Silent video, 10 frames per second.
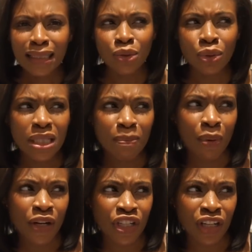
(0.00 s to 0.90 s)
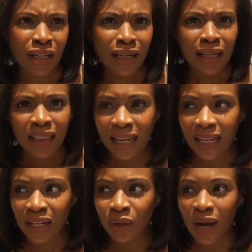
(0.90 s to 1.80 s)
there's all this pressure. Like,
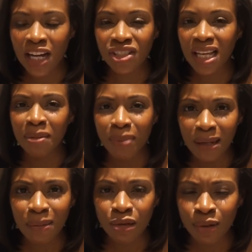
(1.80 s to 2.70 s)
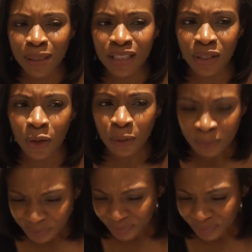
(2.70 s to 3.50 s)
hello, I just had a baby 3 months ago.